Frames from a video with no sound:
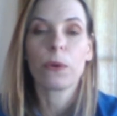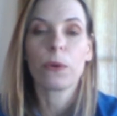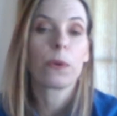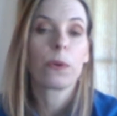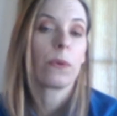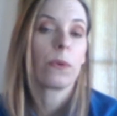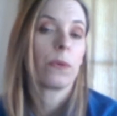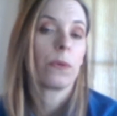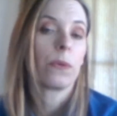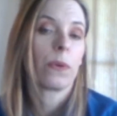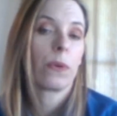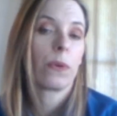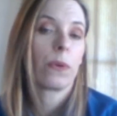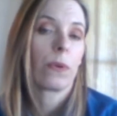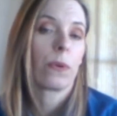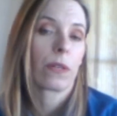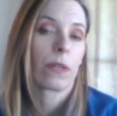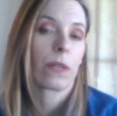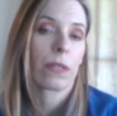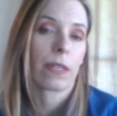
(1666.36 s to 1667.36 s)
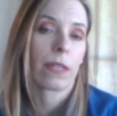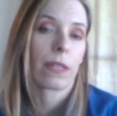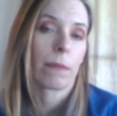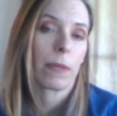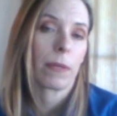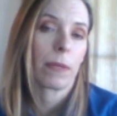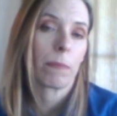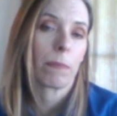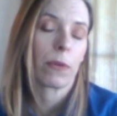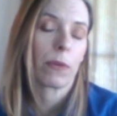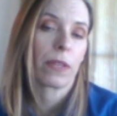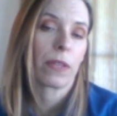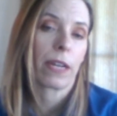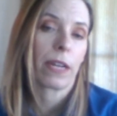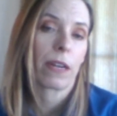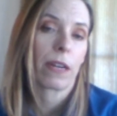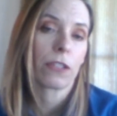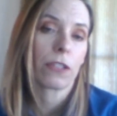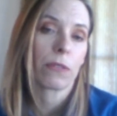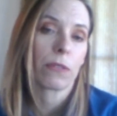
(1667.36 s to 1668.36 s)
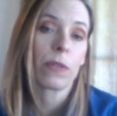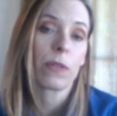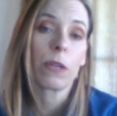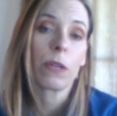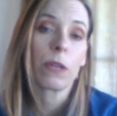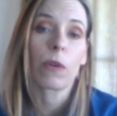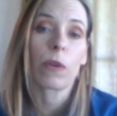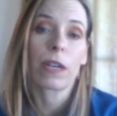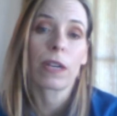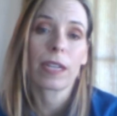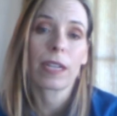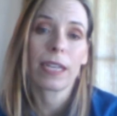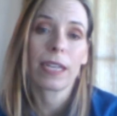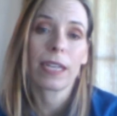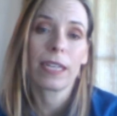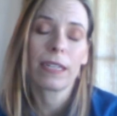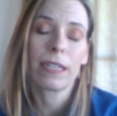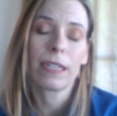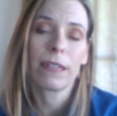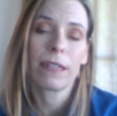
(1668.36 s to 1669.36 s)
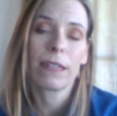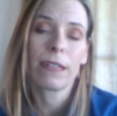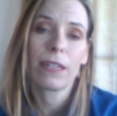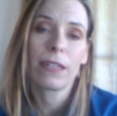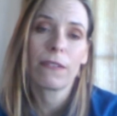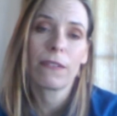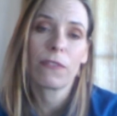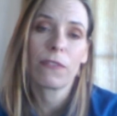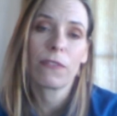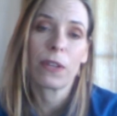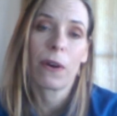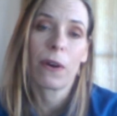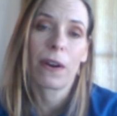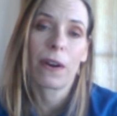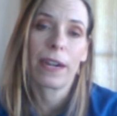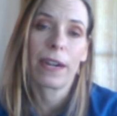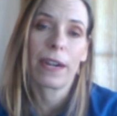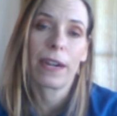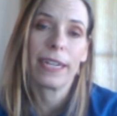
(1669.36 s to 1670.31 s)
who are the people that are doing work in VR.